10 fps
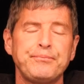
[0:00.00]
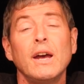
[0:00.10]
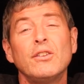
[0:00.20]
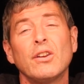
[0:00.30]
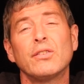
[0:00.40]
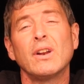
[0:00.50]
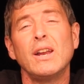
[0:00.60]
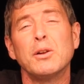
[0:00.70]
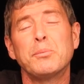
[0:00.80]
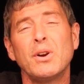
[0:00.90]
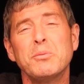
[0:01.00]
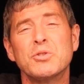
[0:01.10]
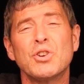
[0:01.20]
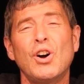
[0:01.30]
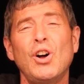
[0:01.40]
Interestingly, in pretty
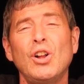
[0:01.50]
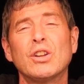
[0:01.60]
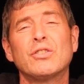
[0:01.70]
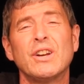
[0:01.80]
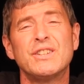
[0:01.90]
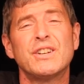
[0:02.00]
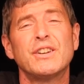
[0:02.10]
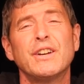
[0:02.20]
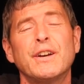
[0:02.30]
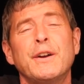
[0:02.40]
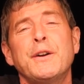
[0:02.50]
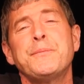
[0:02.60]
much all the criteria,